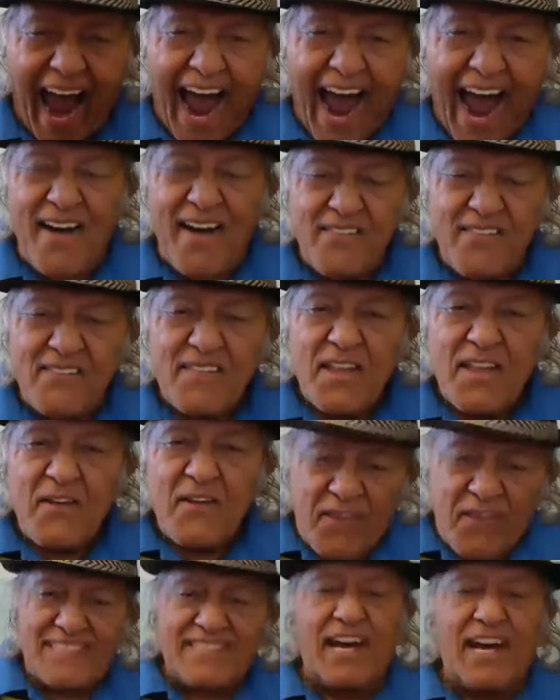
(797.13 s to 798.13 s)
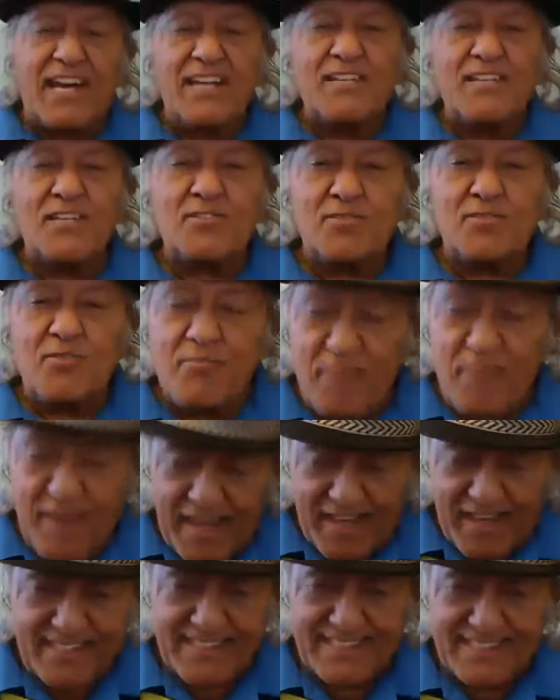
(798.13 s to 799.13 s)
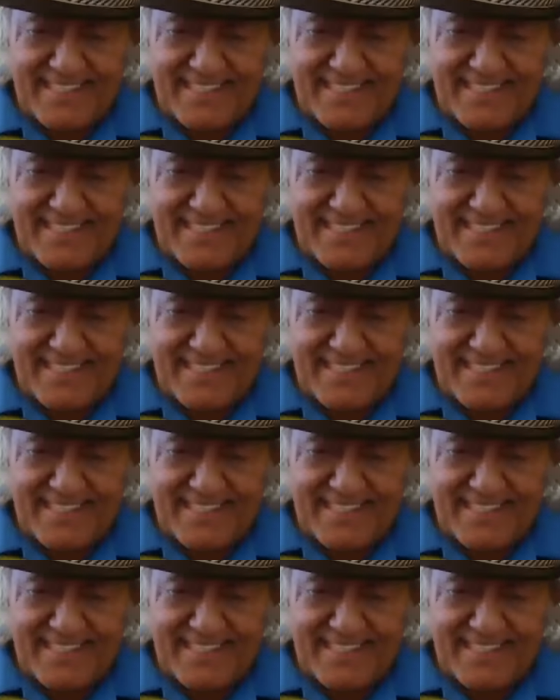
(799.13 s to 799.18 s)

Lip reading: take it unless you make it.